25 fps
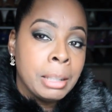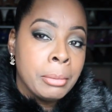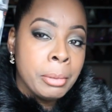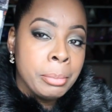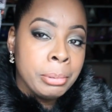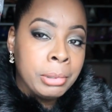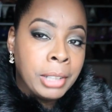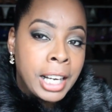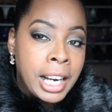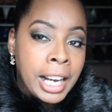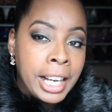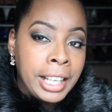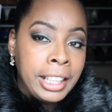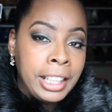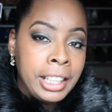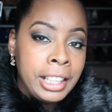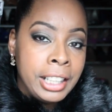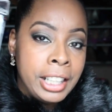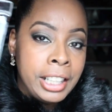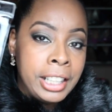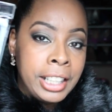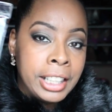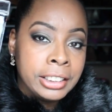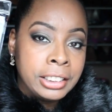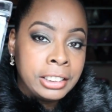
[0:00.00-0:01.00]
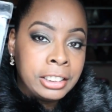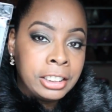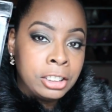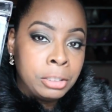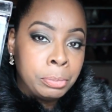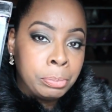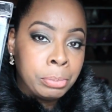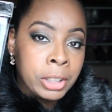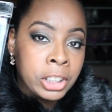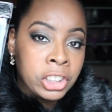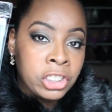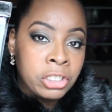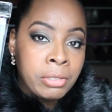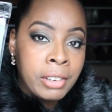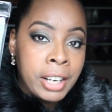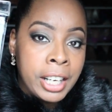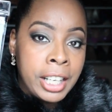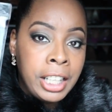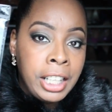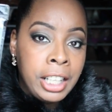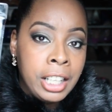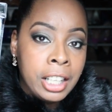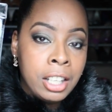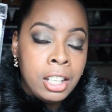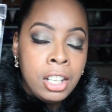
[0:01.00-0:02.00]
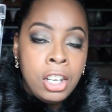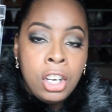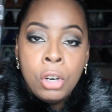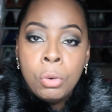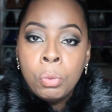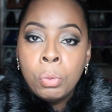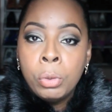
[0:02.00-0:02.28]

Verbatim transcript: I'm applying it and that's this brush right here